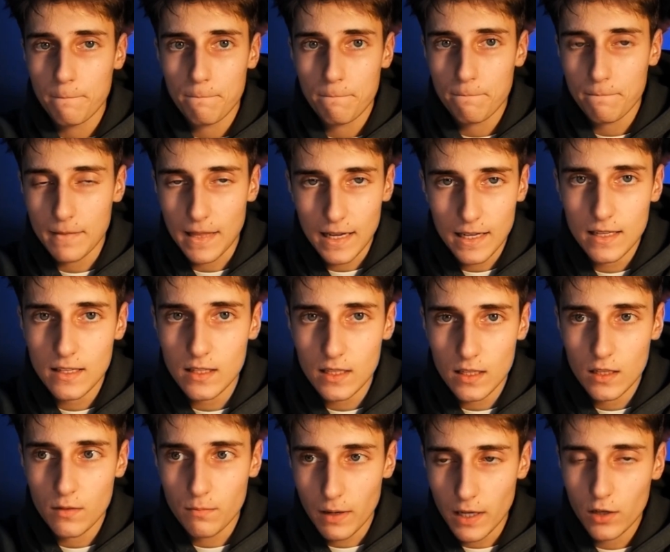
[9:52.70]
That is
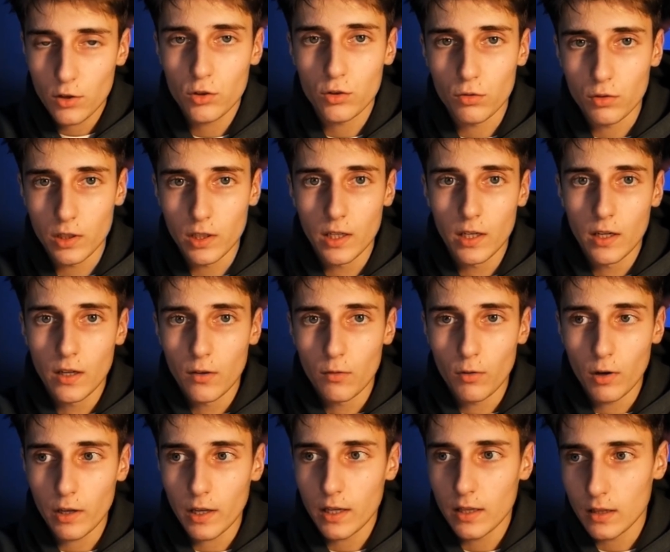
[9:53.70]
a backstory,
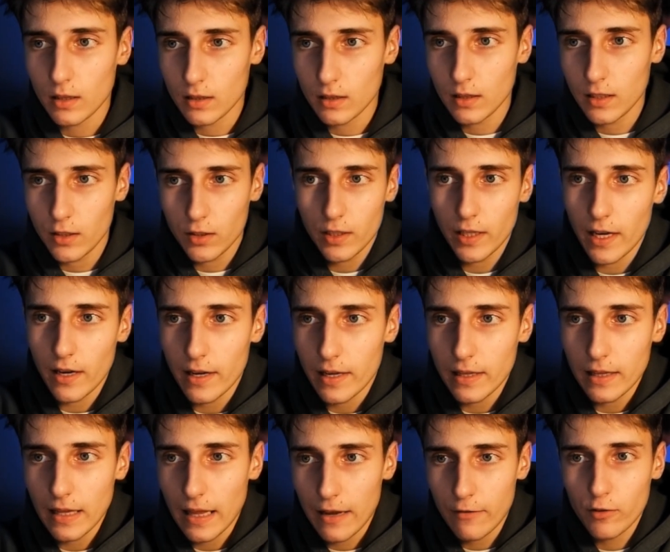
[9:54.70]
right? And literally
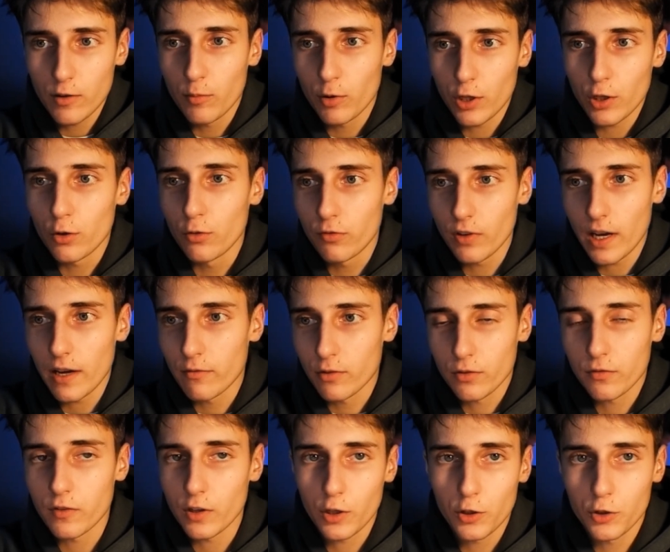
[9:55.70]
everybody who've ever
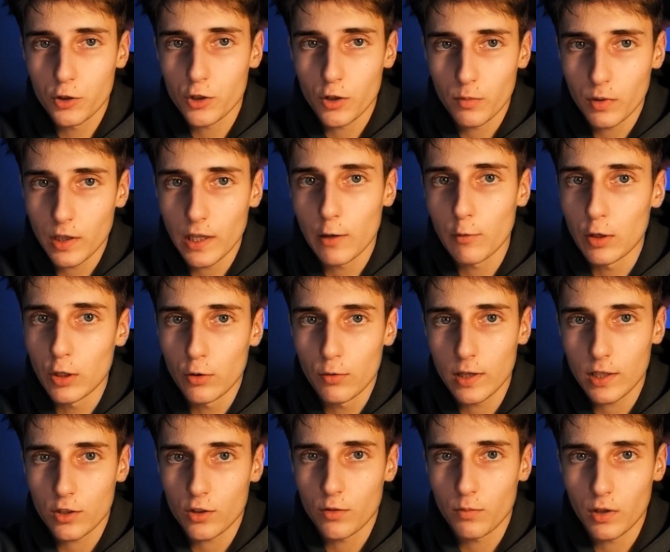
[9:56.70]
figured something out and who
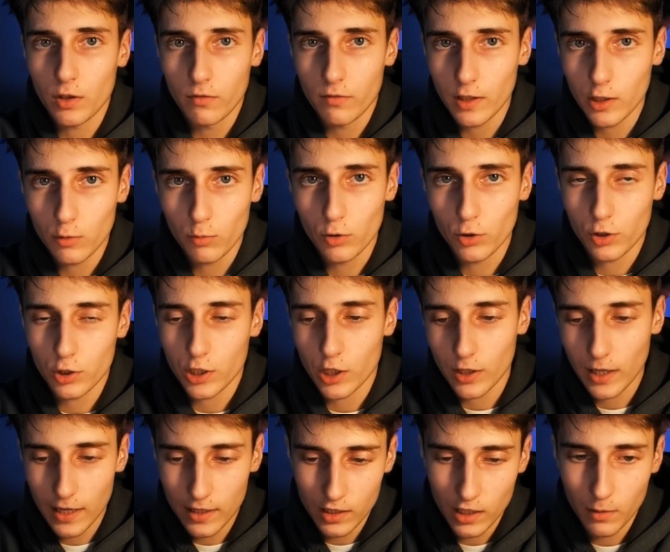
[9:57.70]
has something valuable to share
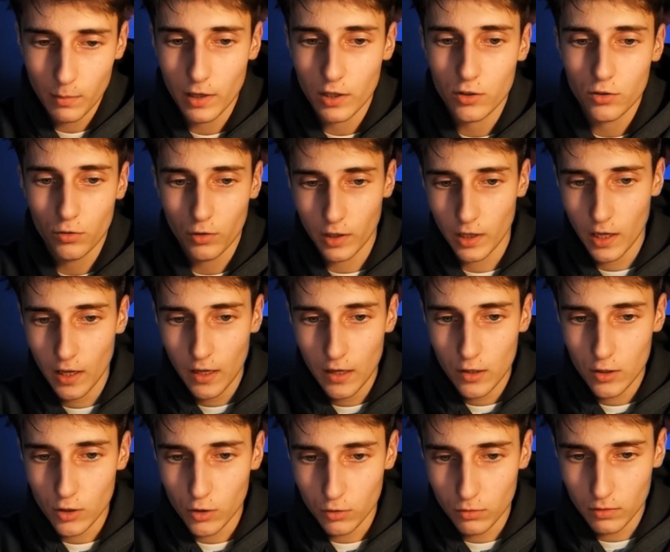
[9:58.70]
has that backstory.
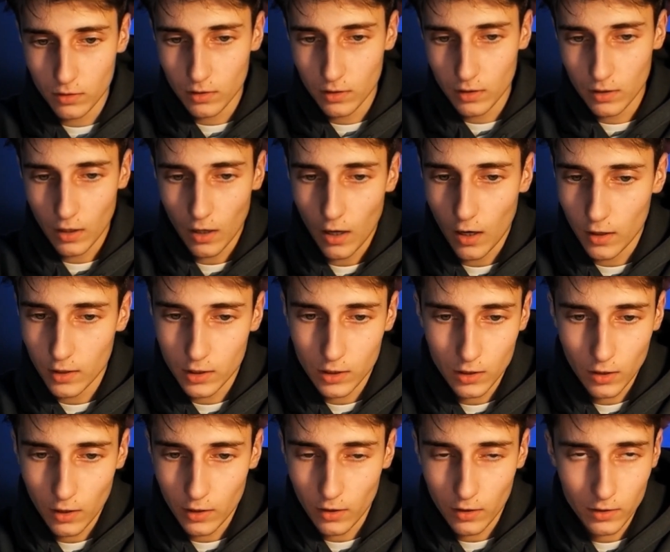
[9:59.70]
So I
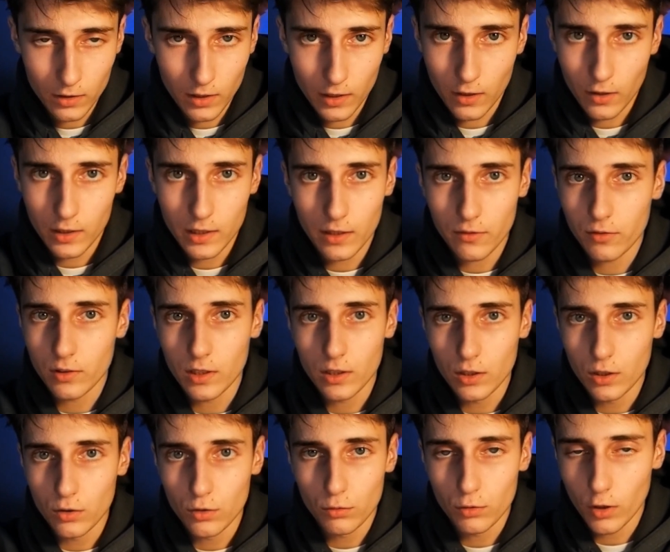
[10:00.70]
definitely
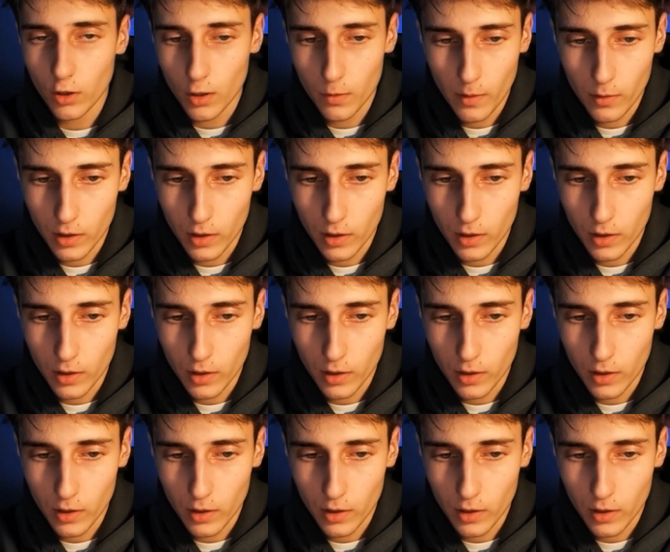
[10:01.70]
need to talk about